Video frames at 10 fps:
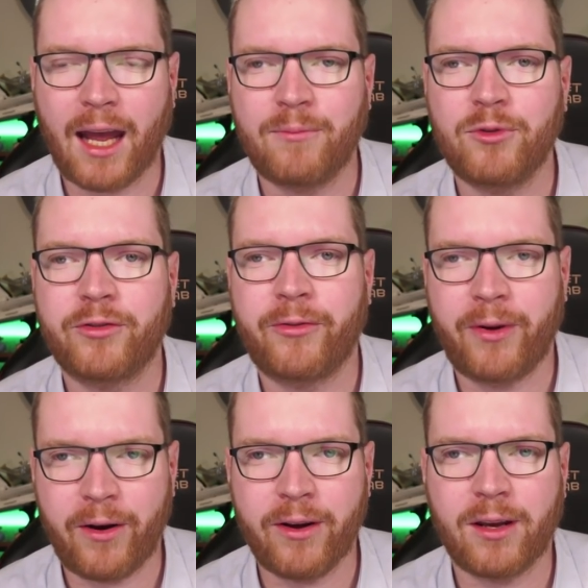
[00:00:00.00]

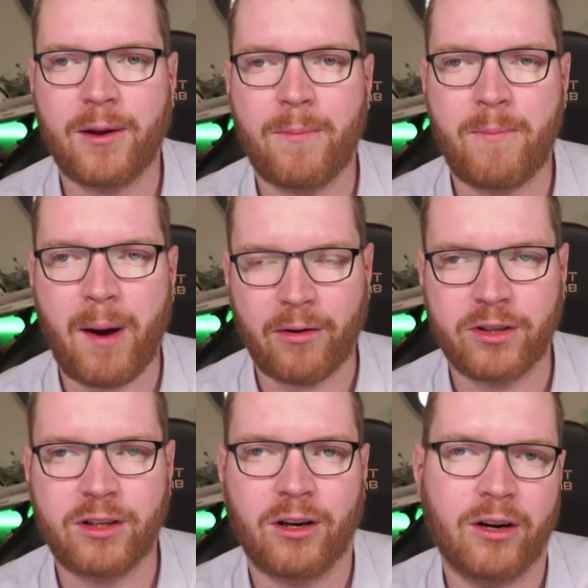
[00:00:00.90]
atmospheric
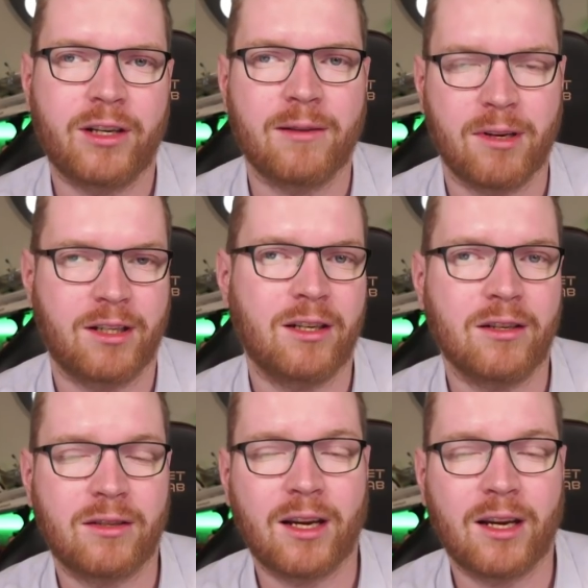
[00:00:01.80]
bounty hunting missions.